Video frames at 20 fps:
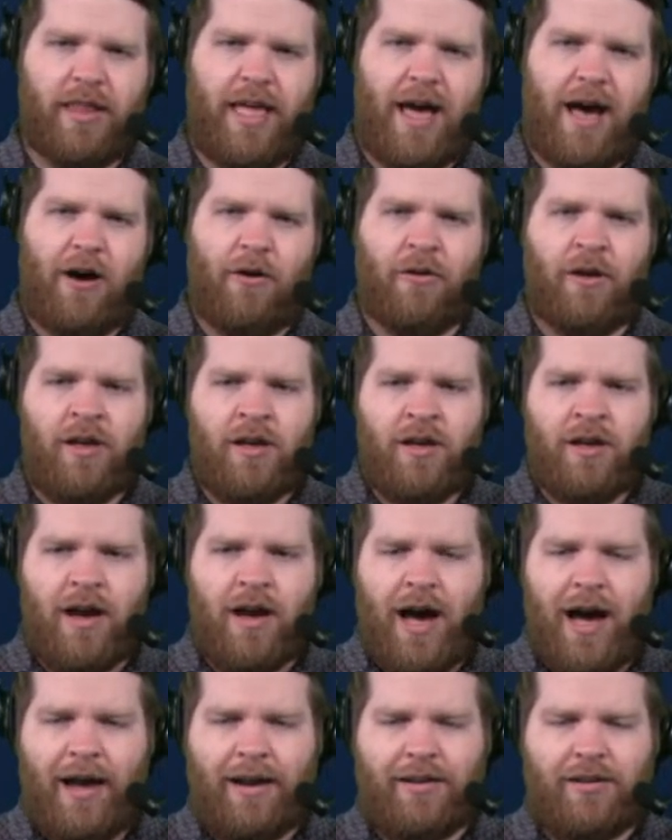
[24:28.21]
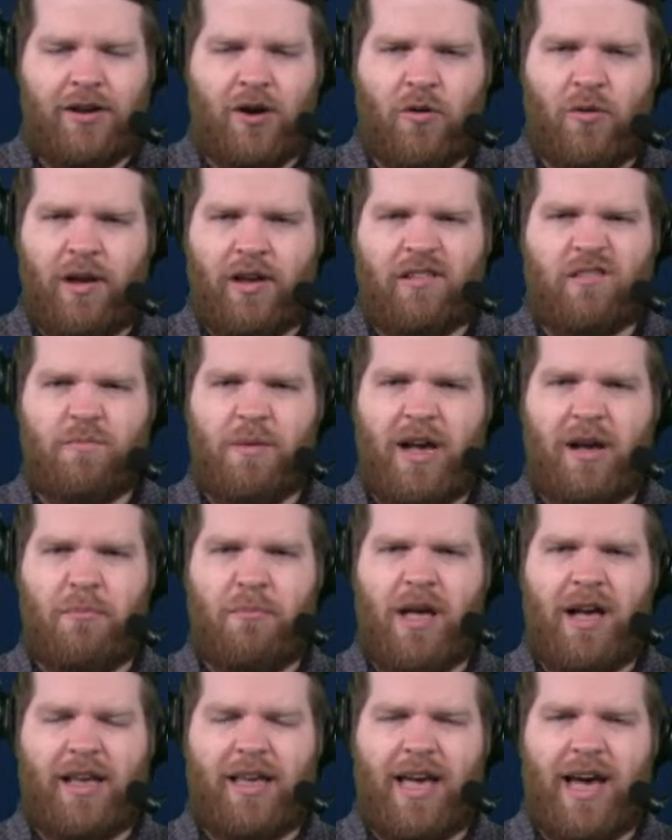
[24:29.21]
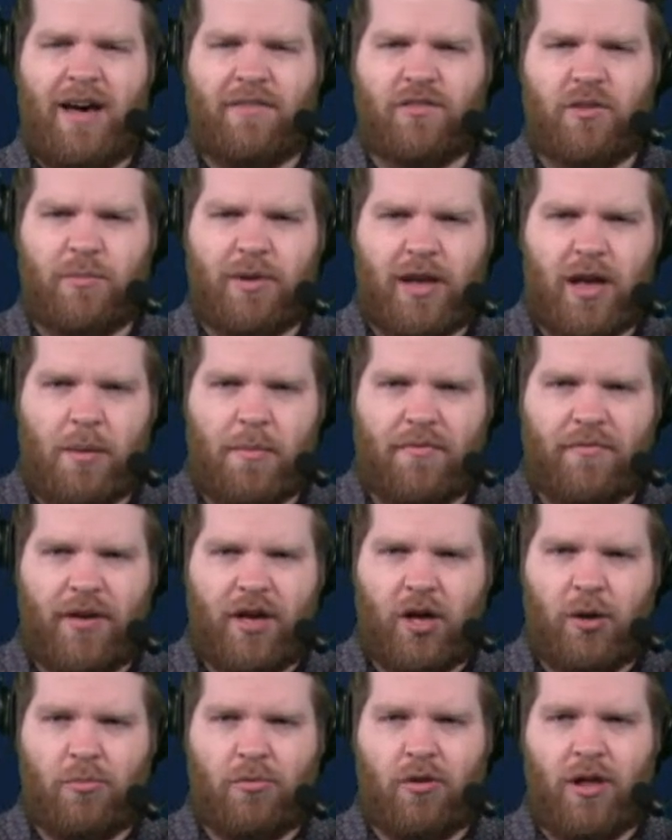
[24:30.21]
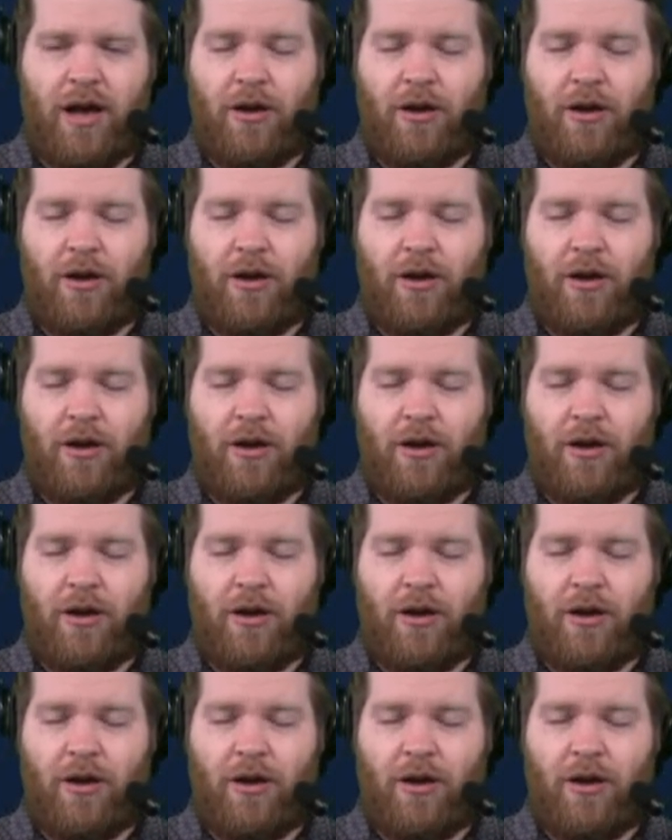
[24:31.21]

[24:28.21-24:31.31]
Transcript: Now, I don't expect Metcalf to become available.